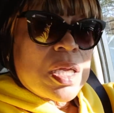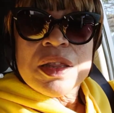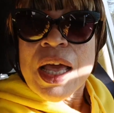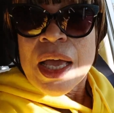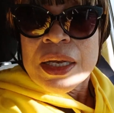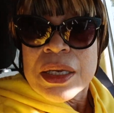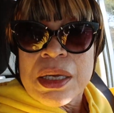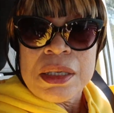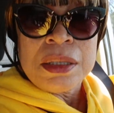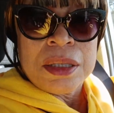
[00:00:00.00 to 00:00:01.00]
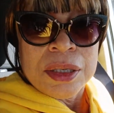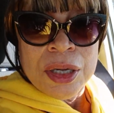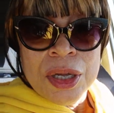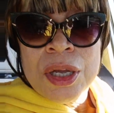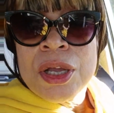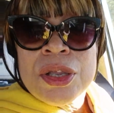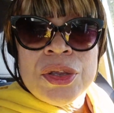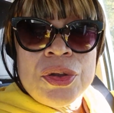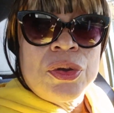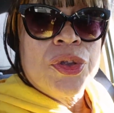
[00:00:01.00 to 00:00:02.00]
that,
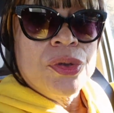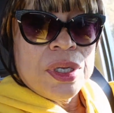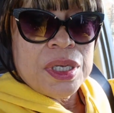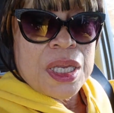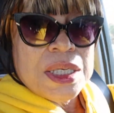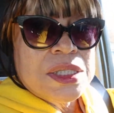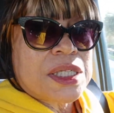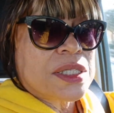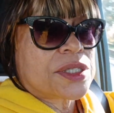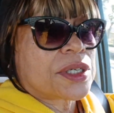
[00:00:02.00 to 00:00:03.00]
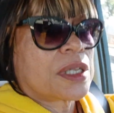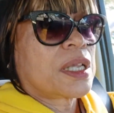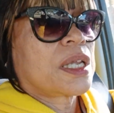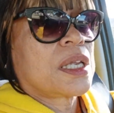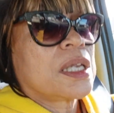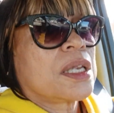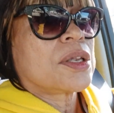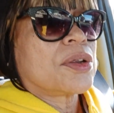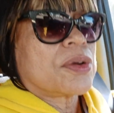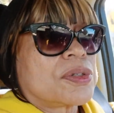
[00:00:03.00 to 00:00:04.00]
you know, you didn't intentionally,
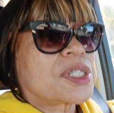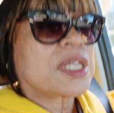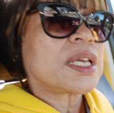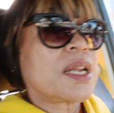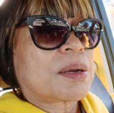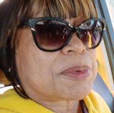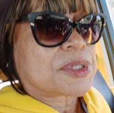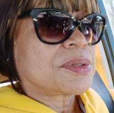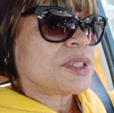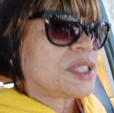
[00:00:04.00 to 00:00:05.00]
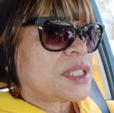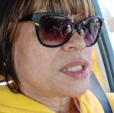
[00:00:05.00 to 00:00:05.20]
you know, see an opportunity